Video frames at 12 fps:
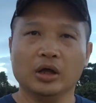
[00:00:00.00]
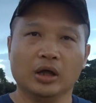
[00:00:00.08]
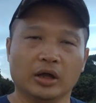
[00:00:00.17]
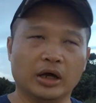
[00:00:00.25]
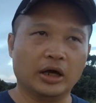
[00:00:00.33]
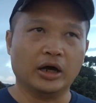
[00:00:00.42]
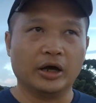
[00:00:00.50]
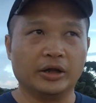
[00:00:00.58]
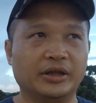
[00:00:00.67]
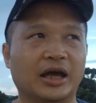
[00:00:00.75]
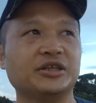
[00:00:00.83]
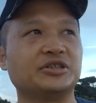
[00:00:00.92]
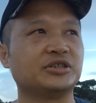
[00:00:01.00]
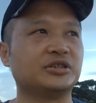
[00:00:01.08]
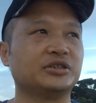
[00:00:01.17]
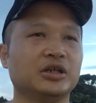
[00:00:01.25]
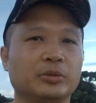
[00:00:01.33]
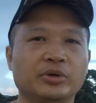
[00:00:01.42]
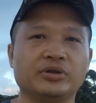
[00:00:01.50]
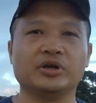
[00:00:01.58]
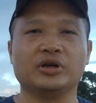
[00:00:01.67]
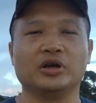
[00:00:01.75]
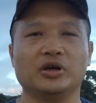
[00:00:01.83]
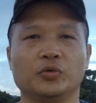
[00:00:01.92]
that's some of
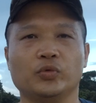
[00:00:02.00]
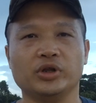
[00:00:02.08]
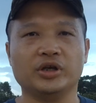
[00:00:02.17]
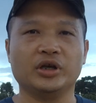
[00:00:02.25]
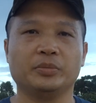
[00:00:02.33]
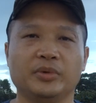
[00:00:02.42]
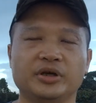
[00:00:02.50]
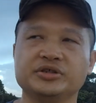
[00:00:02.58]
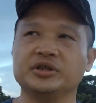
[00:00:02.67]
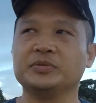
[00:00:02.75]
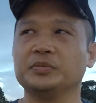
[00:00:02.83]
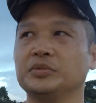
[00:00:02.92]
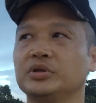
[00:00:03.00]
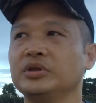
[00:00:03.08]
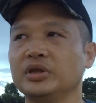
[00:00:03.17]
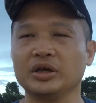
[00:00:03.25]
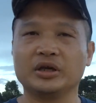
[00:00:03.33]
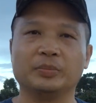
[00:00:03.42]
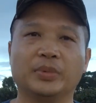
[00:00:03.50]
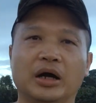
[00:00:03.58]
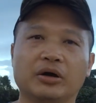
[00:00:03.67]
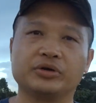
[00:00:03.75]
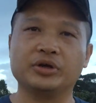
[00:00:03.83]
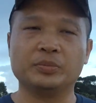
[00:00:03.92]
the really amazing thing
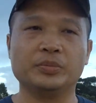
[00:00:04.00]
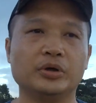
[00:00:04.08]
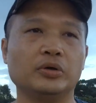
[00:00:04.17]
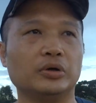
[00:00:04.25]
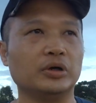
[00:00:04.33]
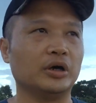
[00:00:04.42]
about gimbal.